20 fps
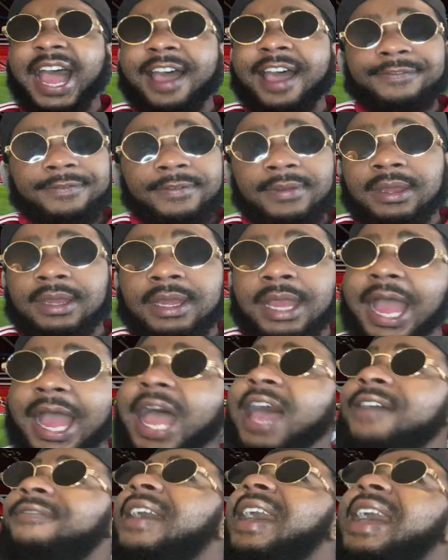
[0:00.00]
I've
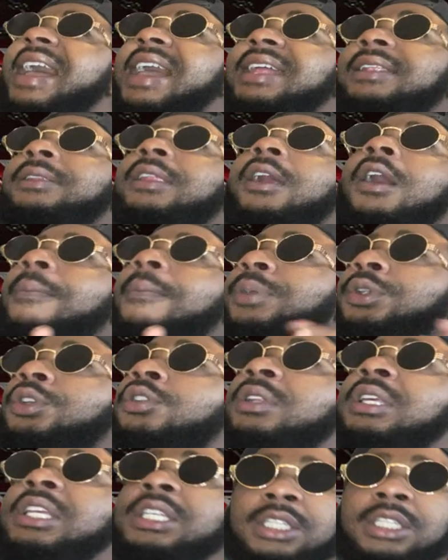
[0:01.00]
had
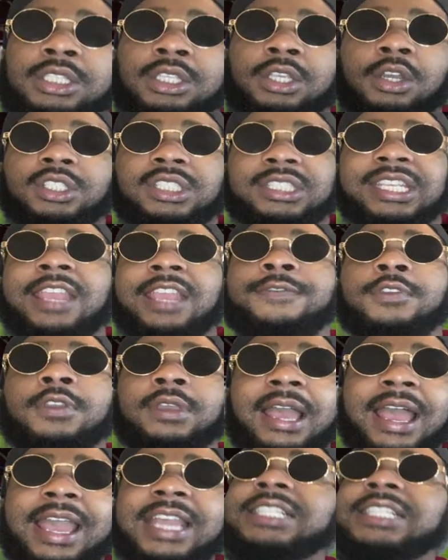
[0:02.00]
opportunities to save you
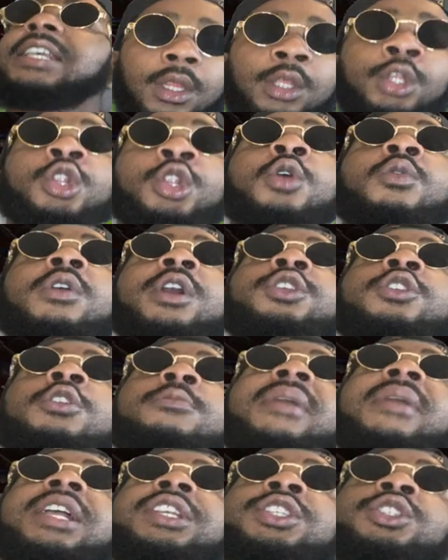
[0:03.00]
guys. You know what? You
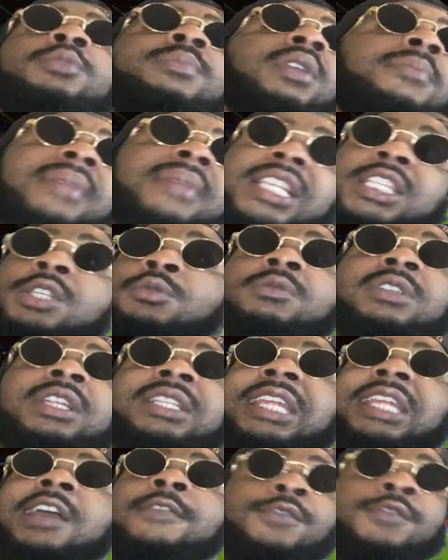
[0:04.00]
men, you be messing with the
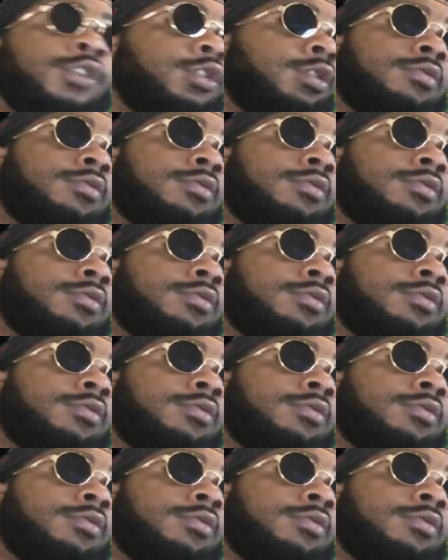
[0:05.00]
devil. You